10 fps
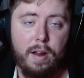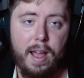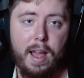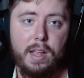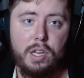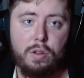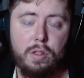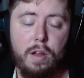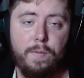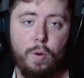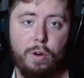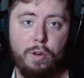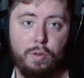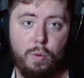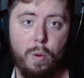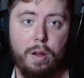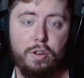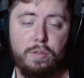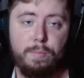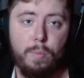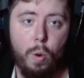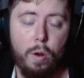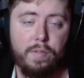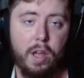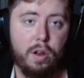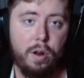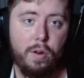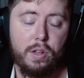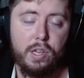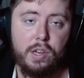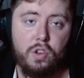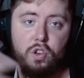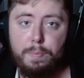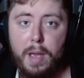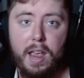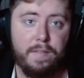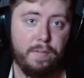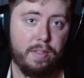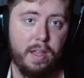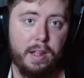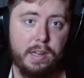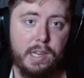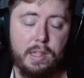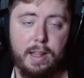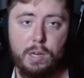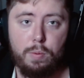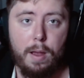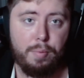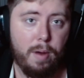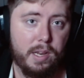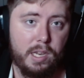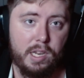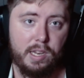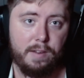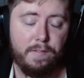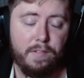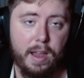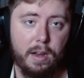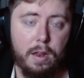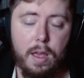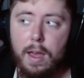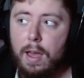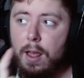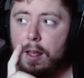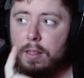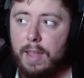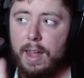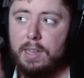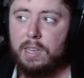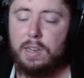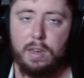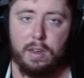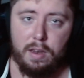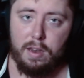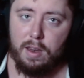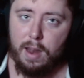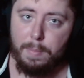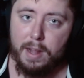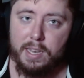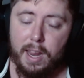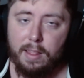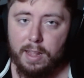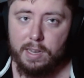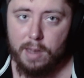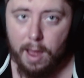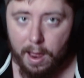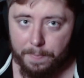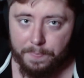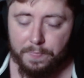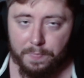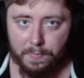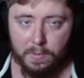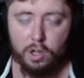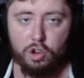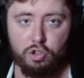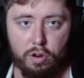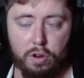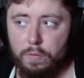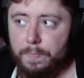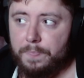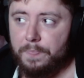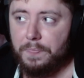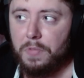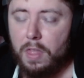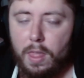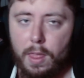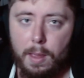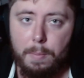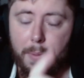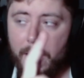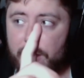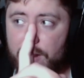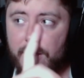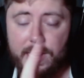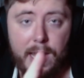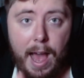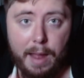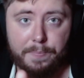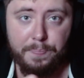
has so therefore it requires more of that currency to pay for things and that's why prices inflate that's i'm not saying that's not true but it's not